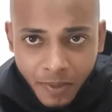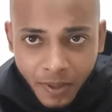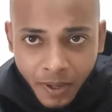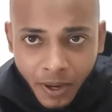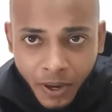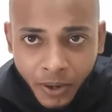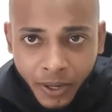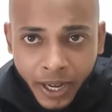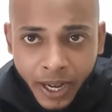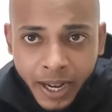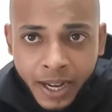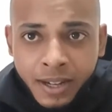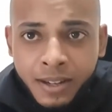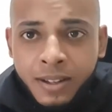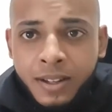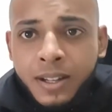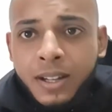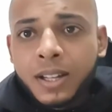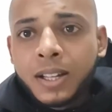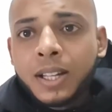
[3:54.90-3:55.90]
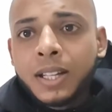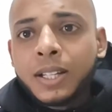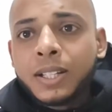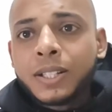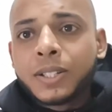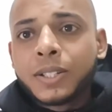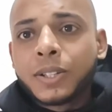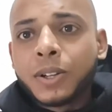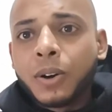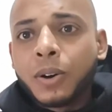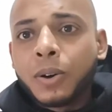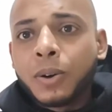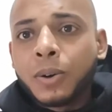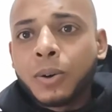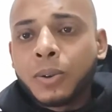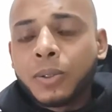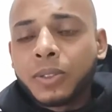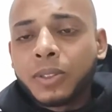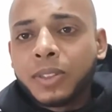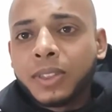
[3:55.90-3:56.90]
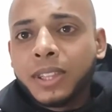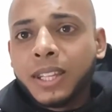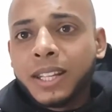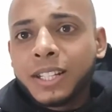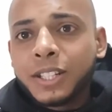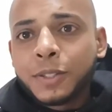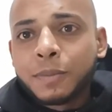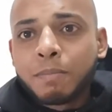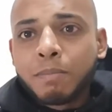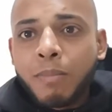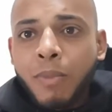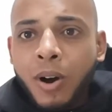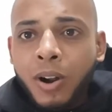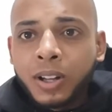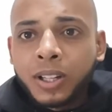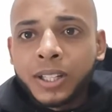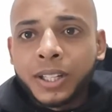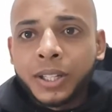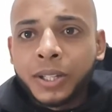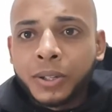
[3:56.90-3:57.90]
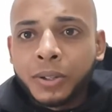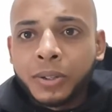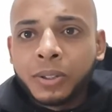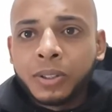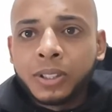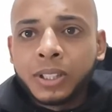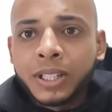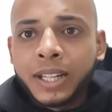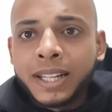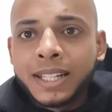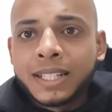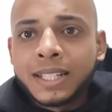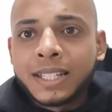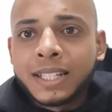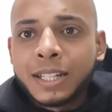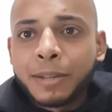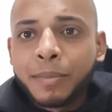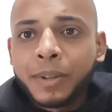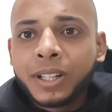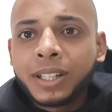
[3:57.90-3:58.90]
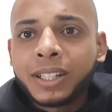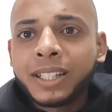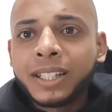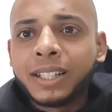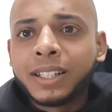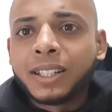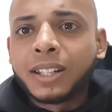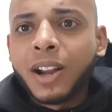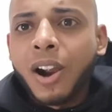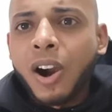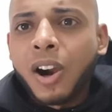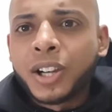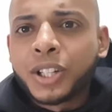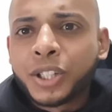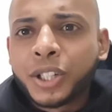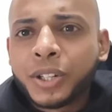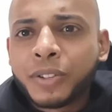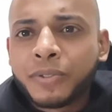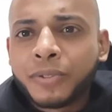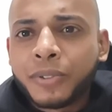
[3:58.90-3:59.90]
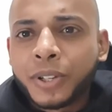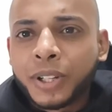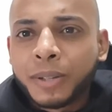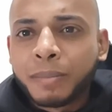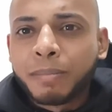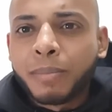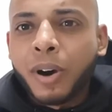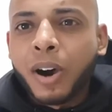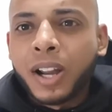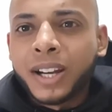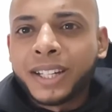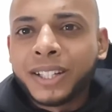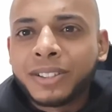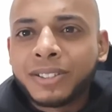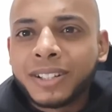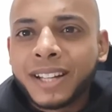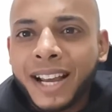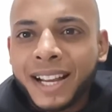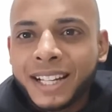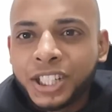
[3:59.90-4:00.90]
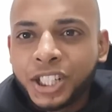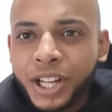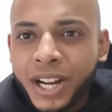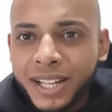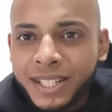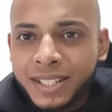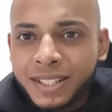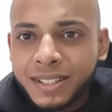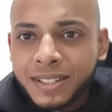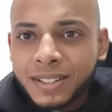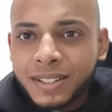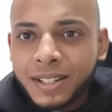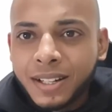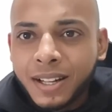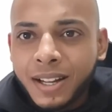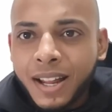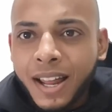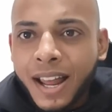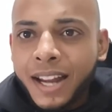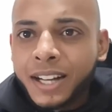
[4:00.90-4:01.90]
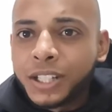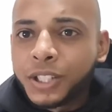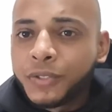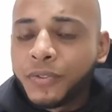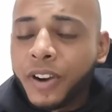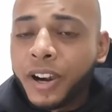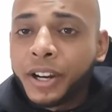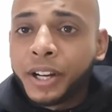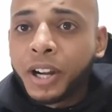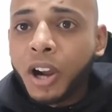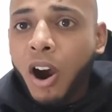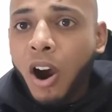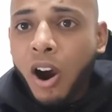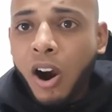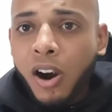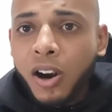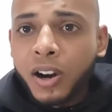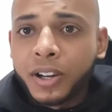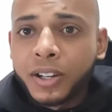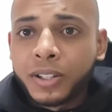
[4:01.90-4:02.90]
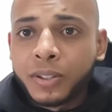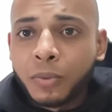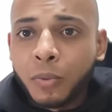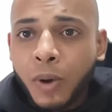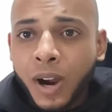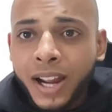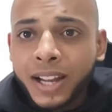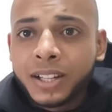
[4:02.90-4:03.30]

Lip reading: Okay? So this molecule is typically larger for the body to digest, and it's very hard. Why?